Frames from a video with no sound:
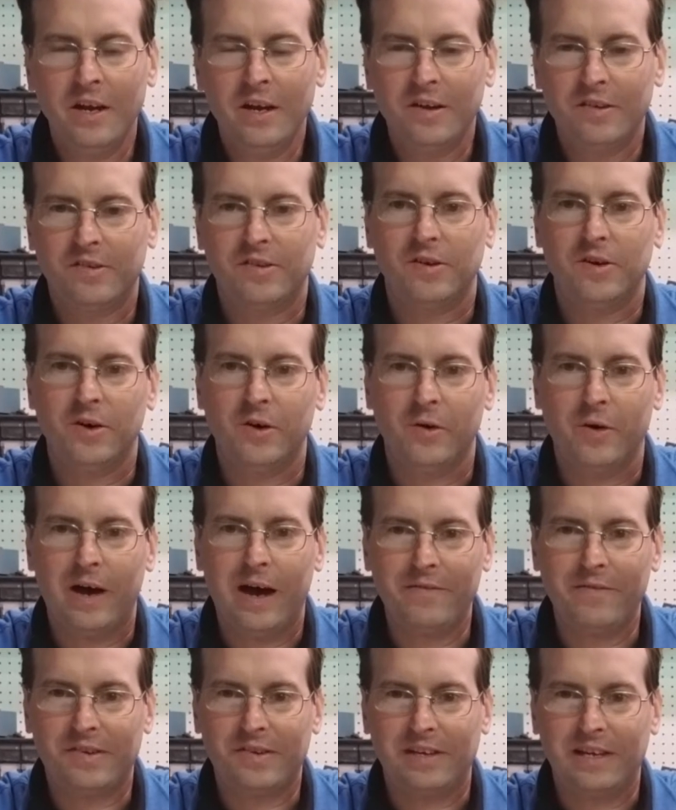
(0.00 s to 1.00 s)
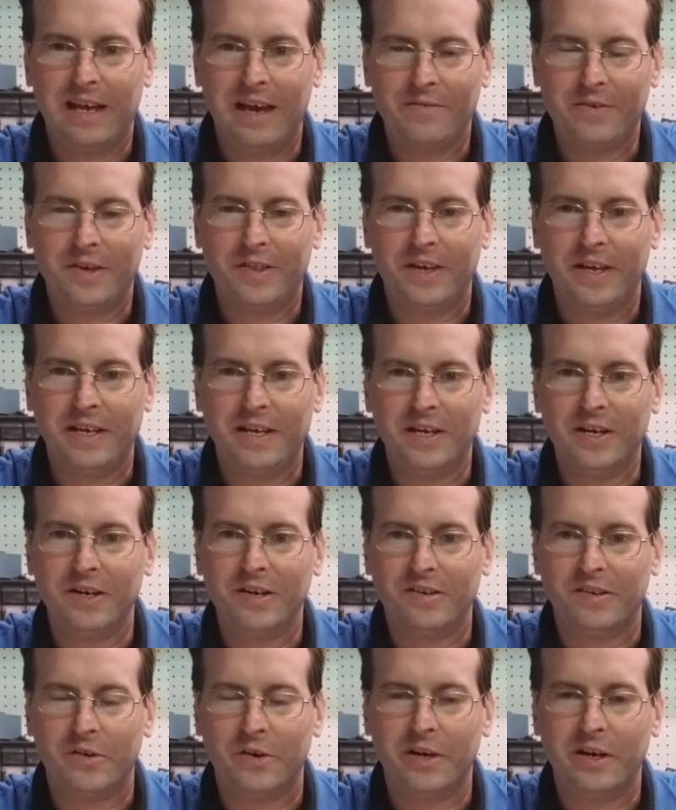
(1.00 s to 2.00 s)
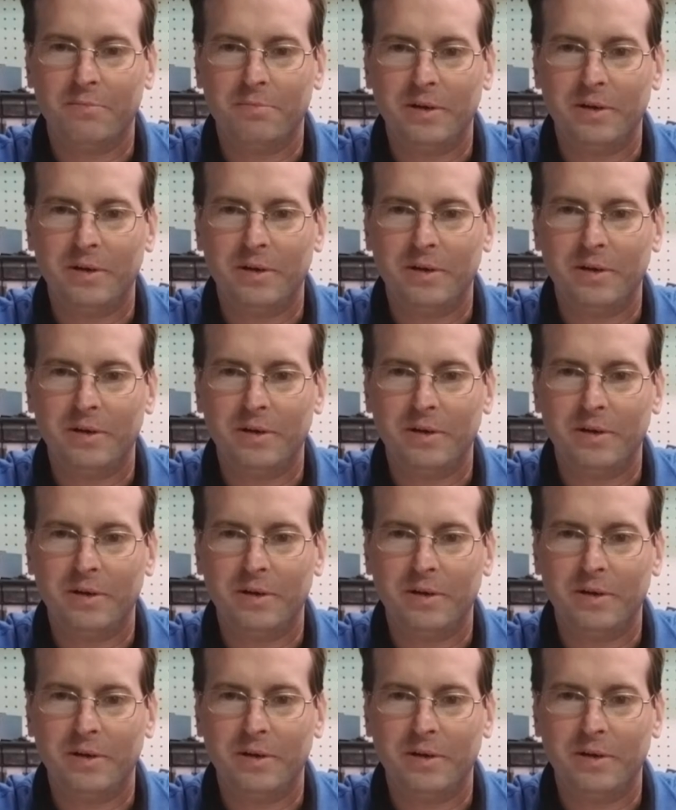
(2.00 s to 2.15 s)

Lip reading: so obviously everything here is going to